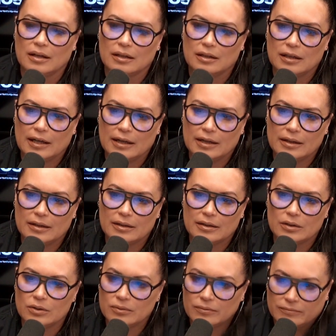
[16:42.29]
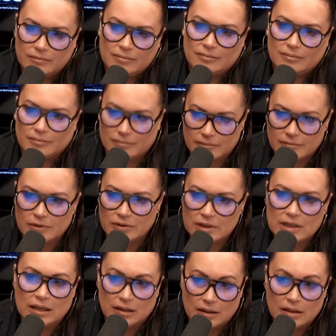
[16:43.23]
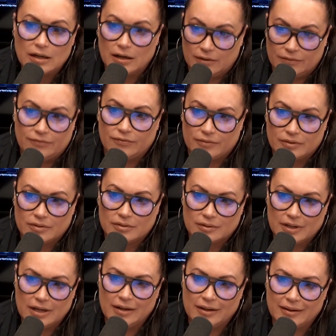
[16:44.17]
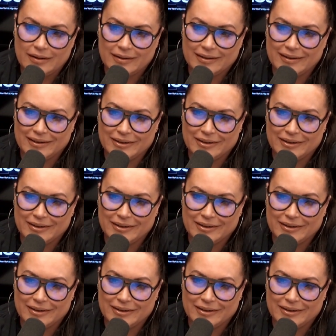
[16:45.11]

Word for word: Like you you've done enough. Yes.